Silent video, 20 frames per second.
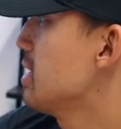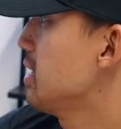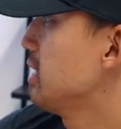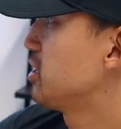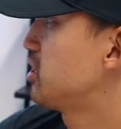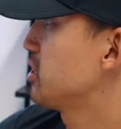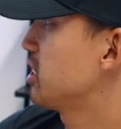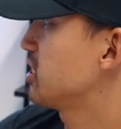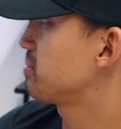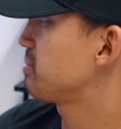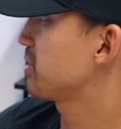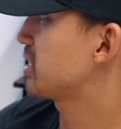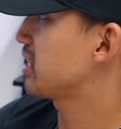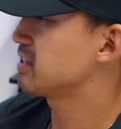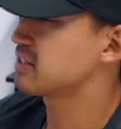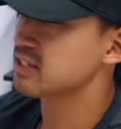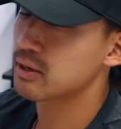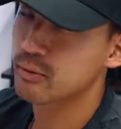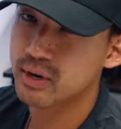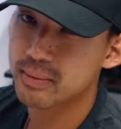just
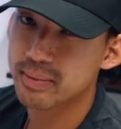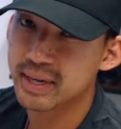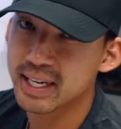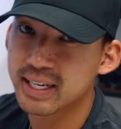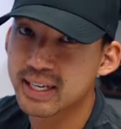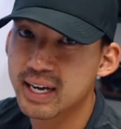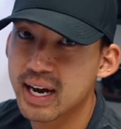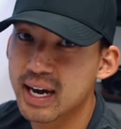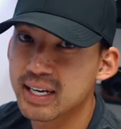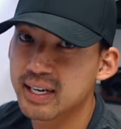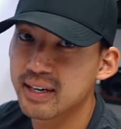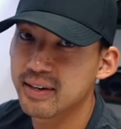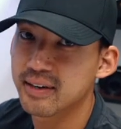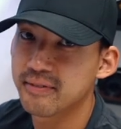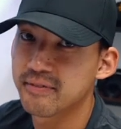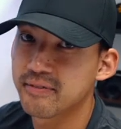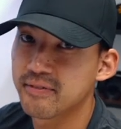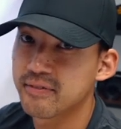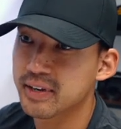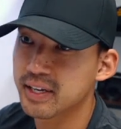because I want to be kind
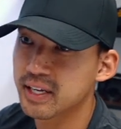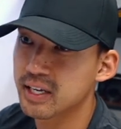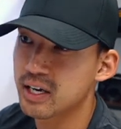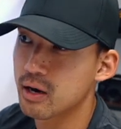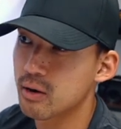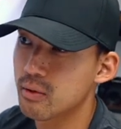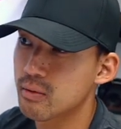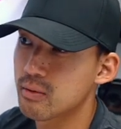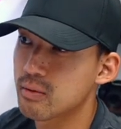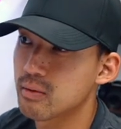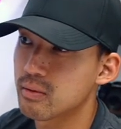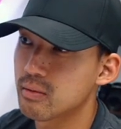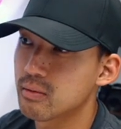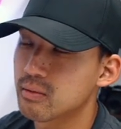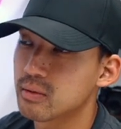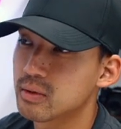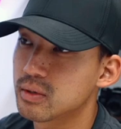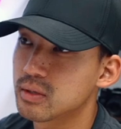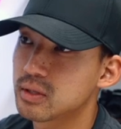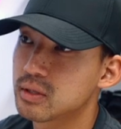of, you know,
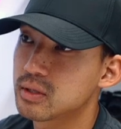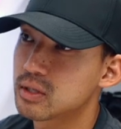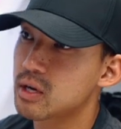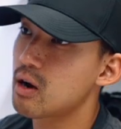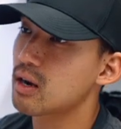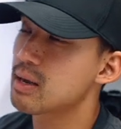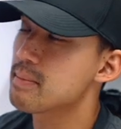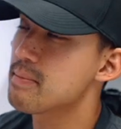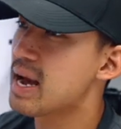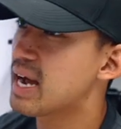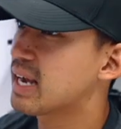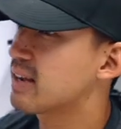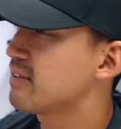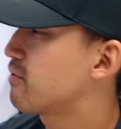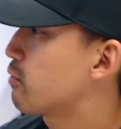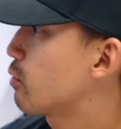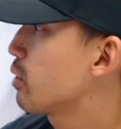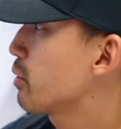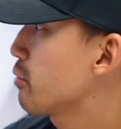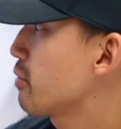talking back and
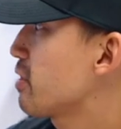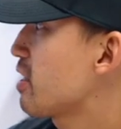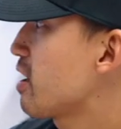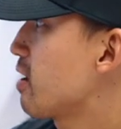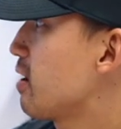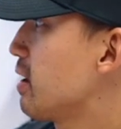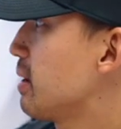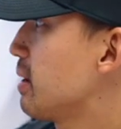forth with her